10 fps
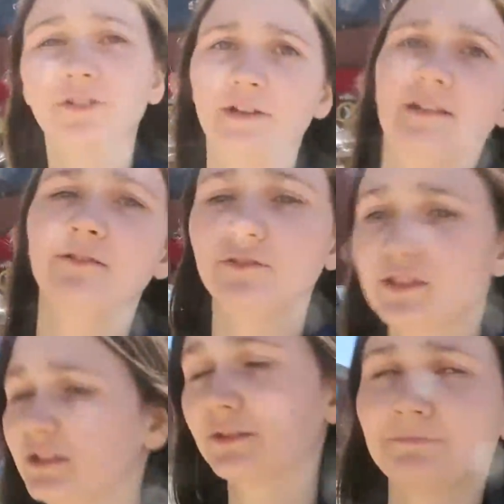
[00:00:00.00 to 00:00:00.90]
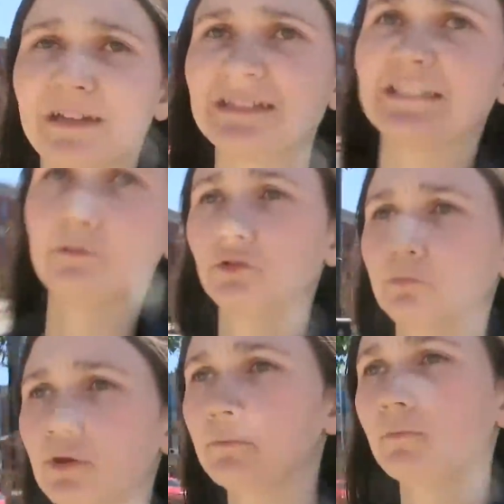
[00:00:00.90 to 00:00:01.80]
to do at lunch is basically just
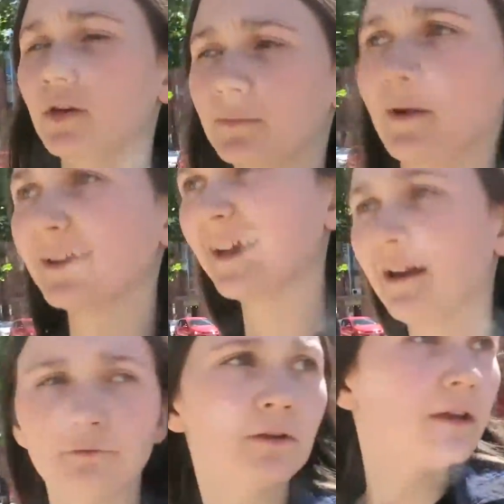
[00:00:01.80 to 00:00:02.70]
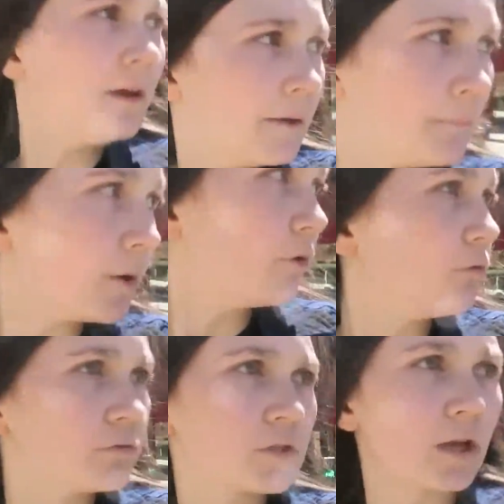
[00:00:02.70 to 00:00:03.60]
put money in my account. But
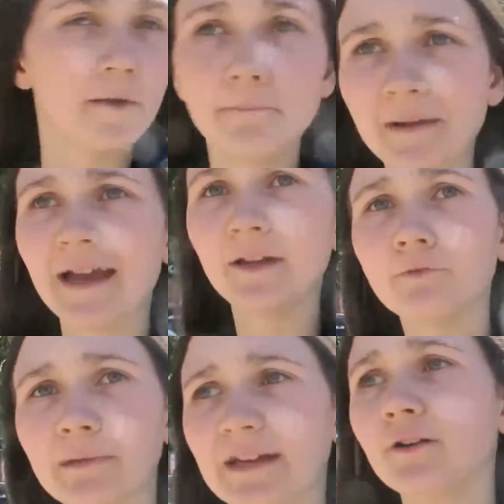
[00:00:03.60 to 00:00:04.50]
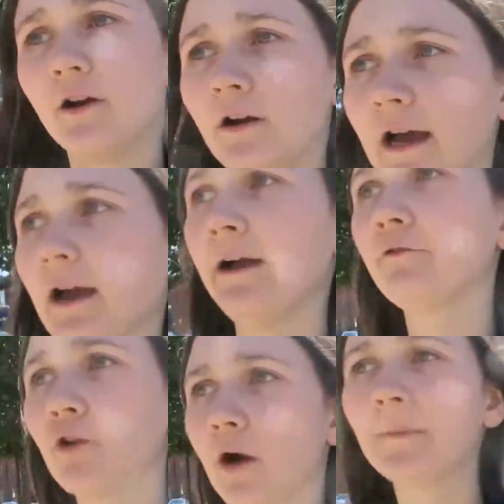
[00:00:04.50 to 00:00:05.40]
also may or may not
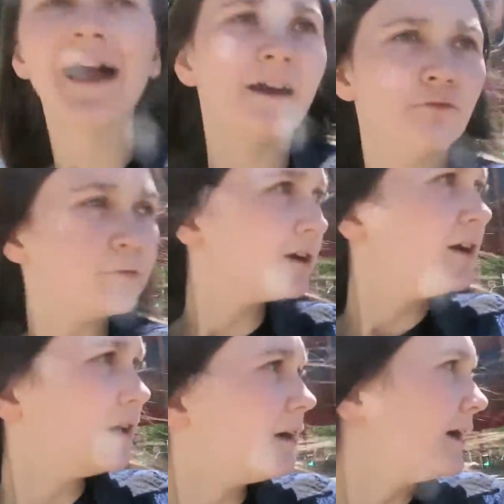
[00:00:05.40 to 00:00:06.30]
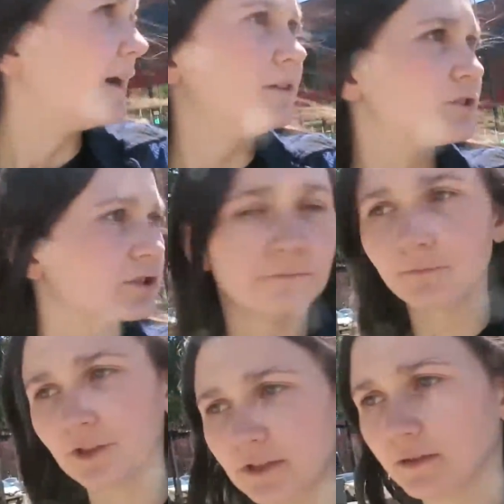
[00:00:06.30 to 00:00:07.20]
have got £1 and
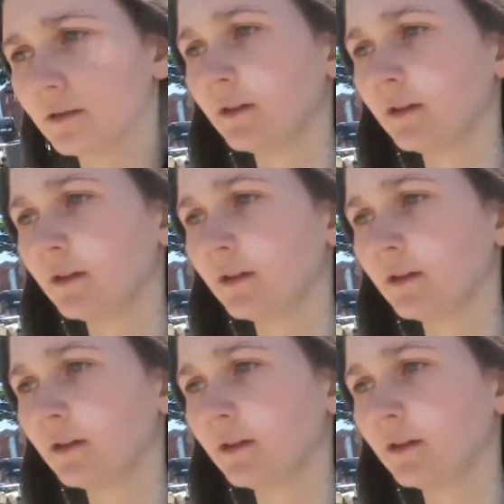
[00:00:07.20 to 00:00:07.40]
something.